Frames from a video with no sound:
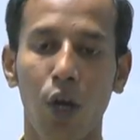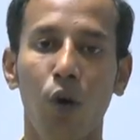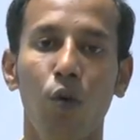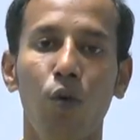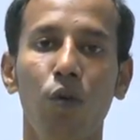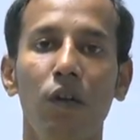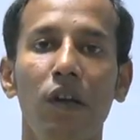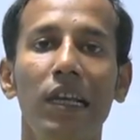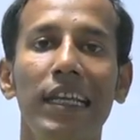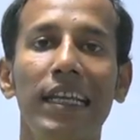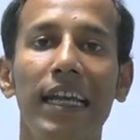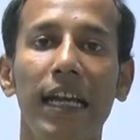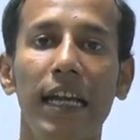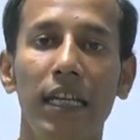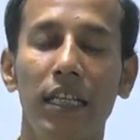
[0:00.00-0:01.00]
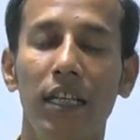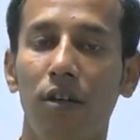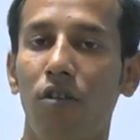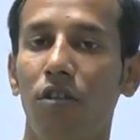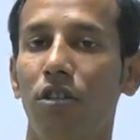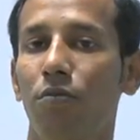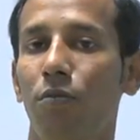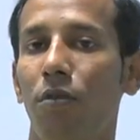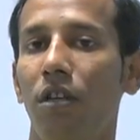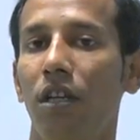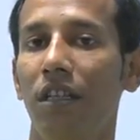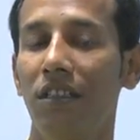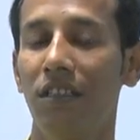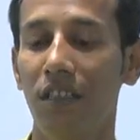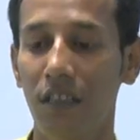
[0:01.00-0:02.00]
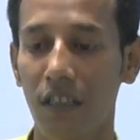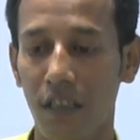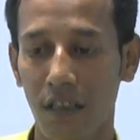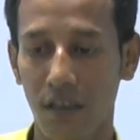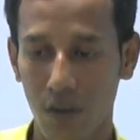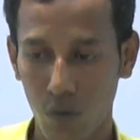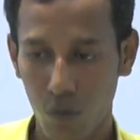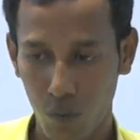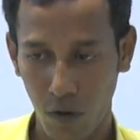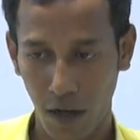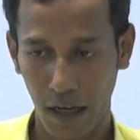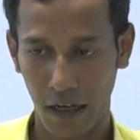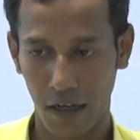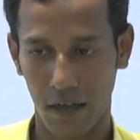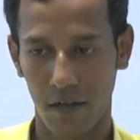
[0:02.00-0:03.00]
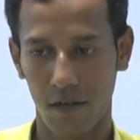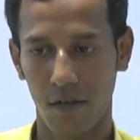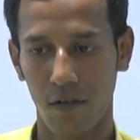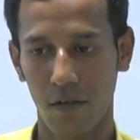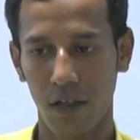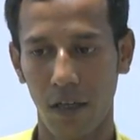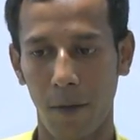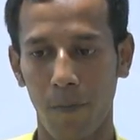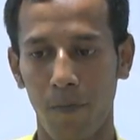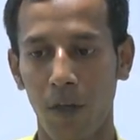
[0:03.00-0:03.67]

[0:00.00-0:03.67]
we will get the corresponding GDS2 file. Okay.